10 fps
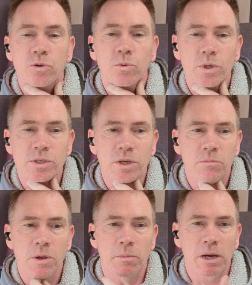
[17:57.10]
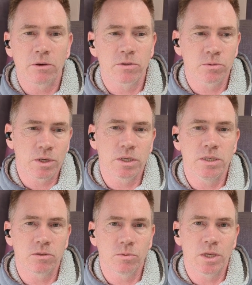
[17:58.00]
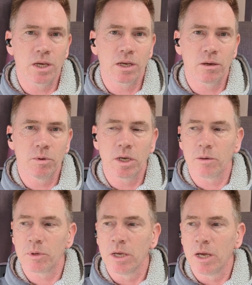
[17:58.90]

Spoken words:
what it's going to be about, because we've got Easter weekend coming up.